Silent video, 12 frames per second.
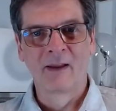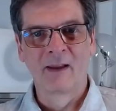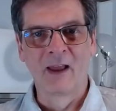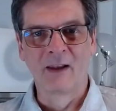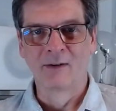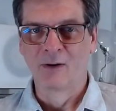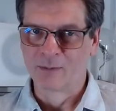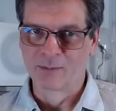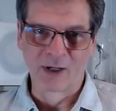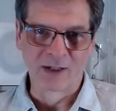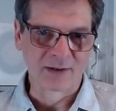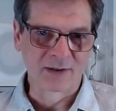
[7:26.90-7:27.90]
and all the
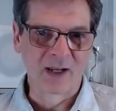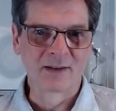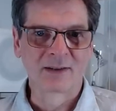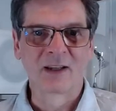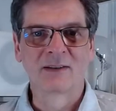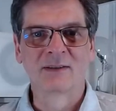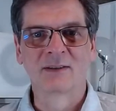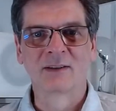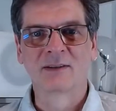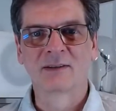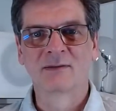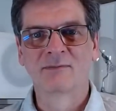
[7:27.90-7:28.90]
present tense
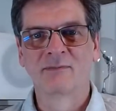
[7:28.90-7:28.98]
sentences.